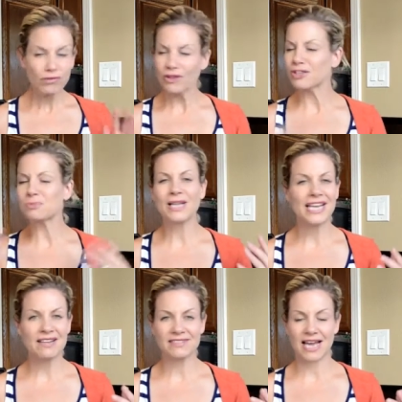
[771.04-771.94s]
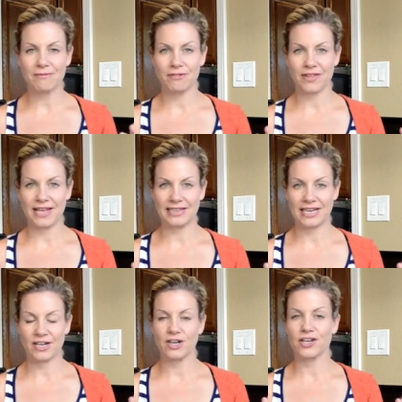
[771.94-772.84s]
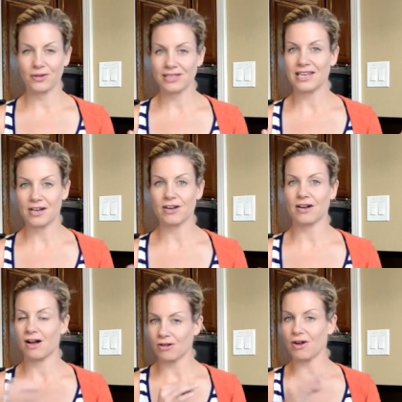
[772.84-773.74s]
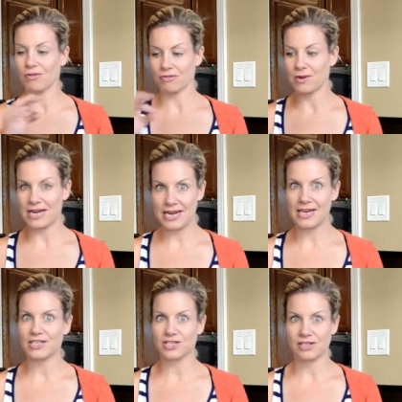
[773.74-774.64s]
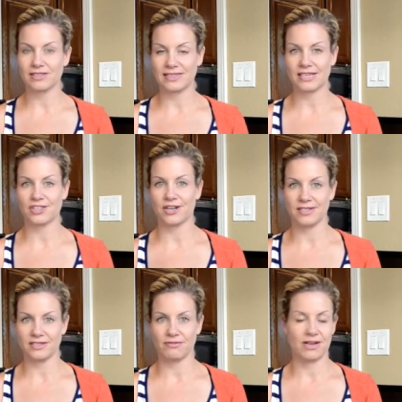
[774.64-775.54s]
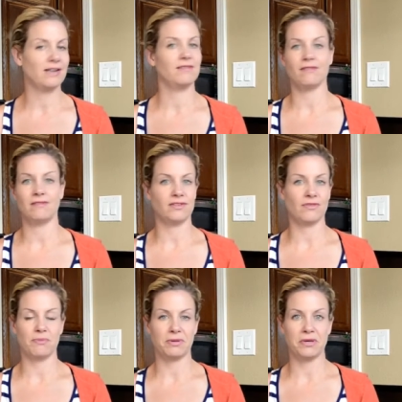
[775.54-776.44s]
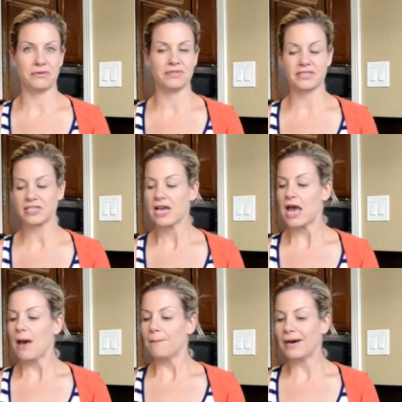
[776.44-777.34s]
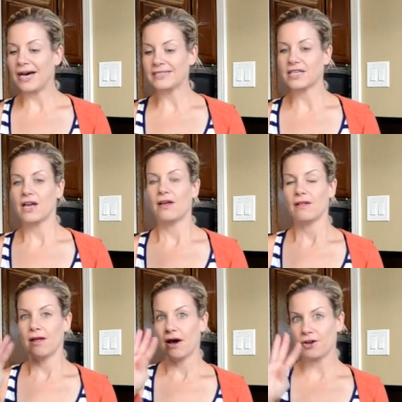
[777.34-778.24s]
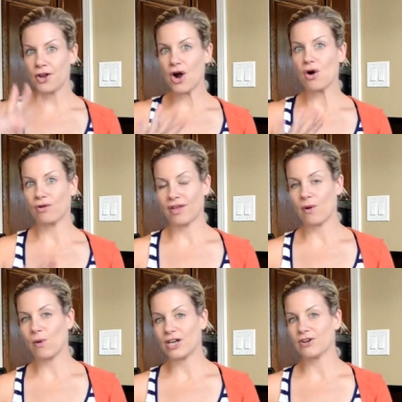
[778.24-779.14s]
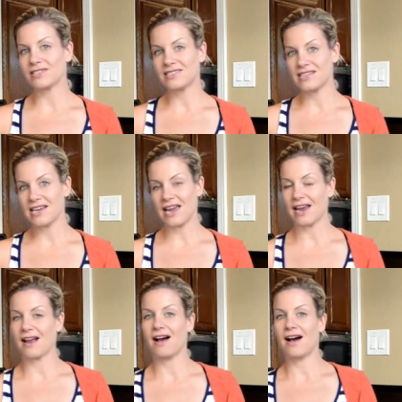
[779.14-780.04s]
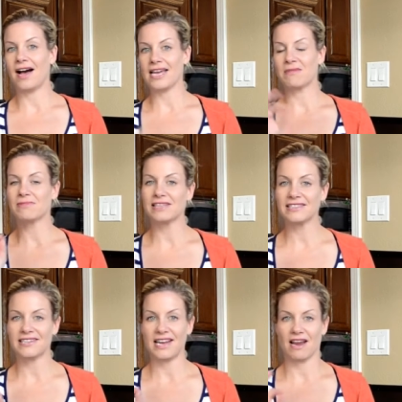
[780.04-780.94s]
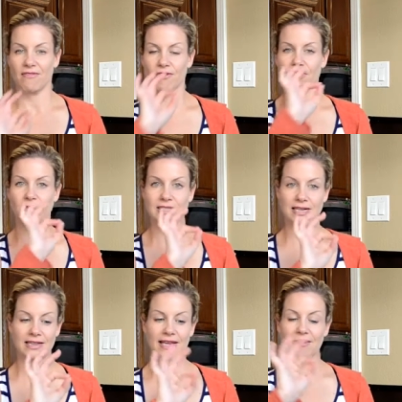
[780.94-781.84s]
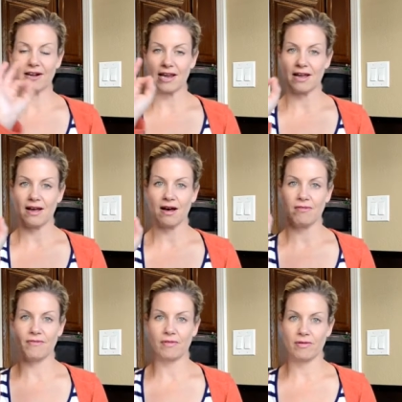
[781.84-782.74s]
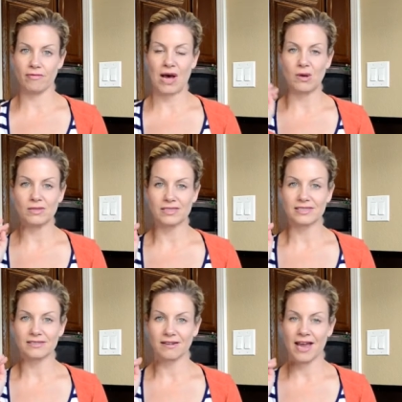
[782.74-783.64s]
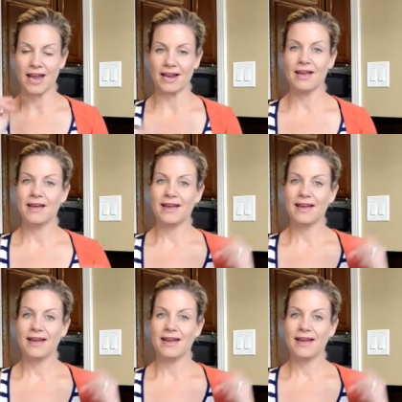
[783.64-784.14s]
There's plenty of time for that later. You'll hear I'll go through each little section on different posts. But know that when you're singing, I am listening for those clarity of the vowels. Okay?